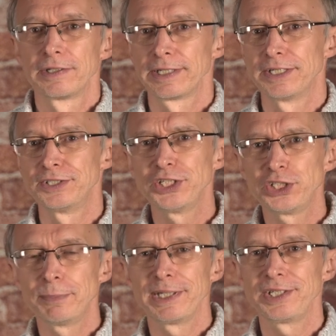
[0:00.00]
then
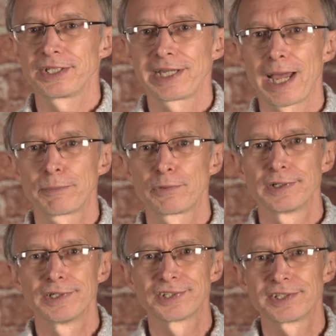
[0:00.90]
Digi-Beta
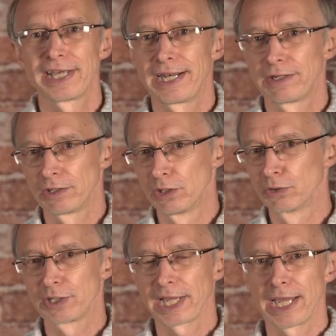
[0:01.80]
cameras, then
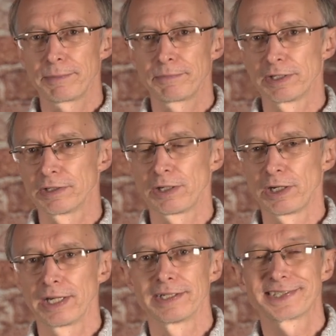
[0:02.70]
along came the
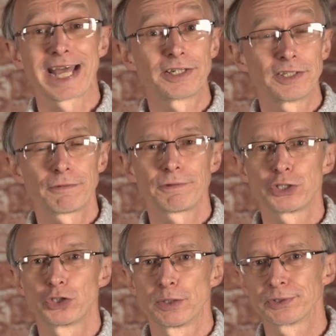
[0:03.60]
standard
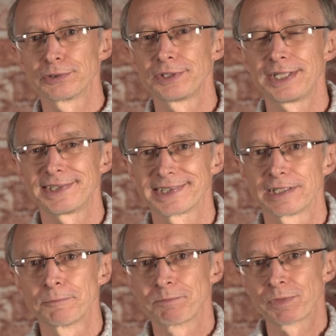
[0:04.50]
definition optical disc,
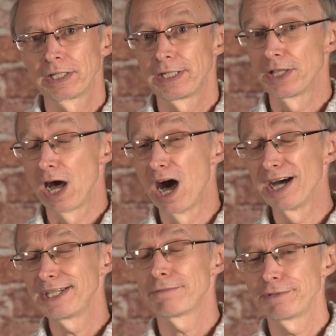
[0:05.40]
and then the
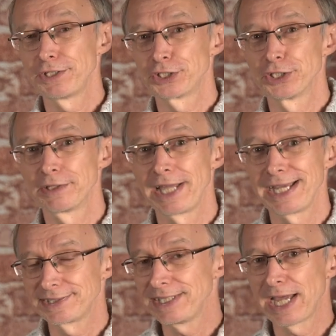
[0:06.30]
high definition
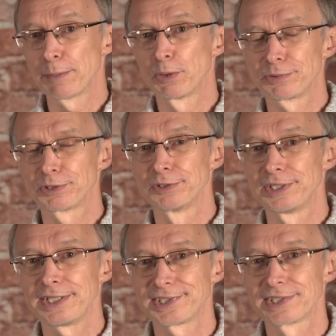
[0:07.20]
XDCAM optical
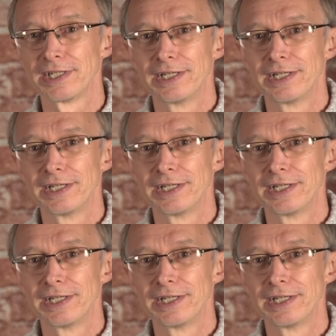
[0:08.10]
disc.